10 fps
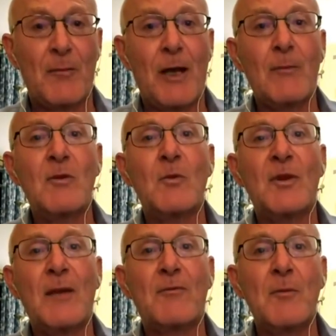at the moment
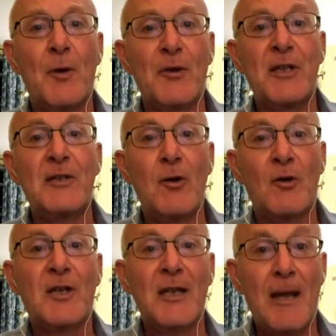with everybody
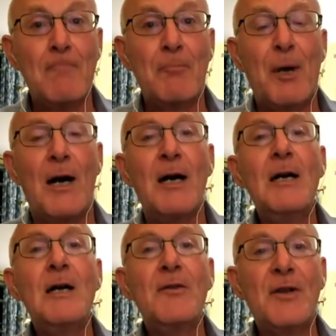knocking empire
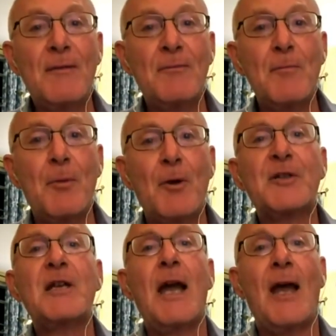that
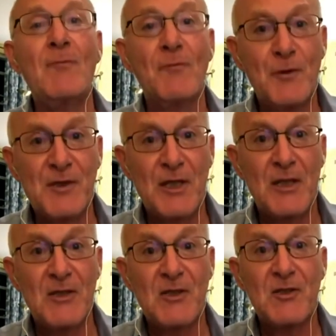everybody
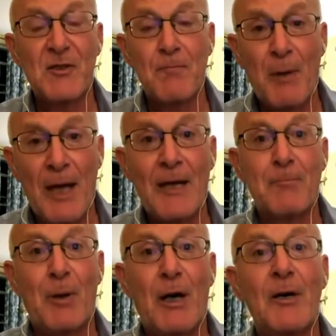emphasizes the
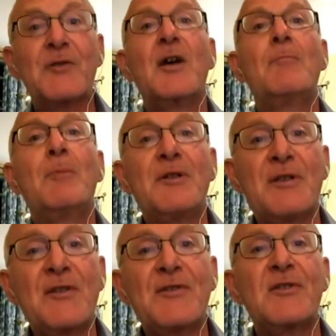bad part but
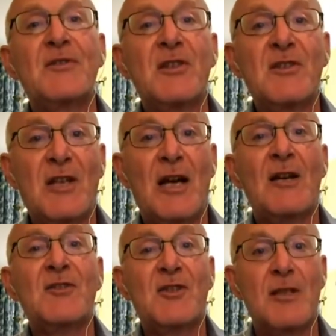doesn't
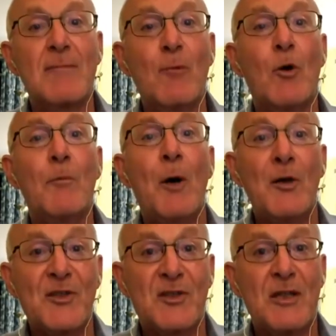discuss the more
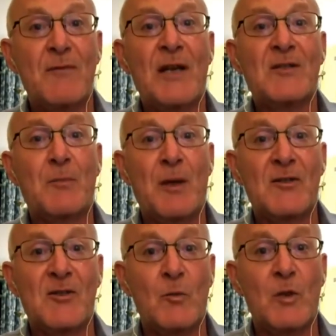positive
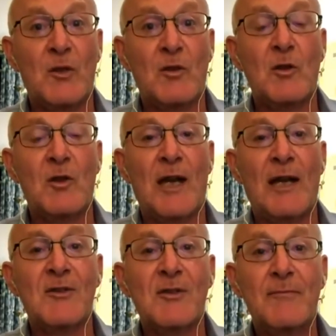aspects that we could look
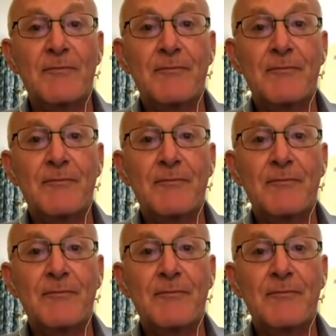at.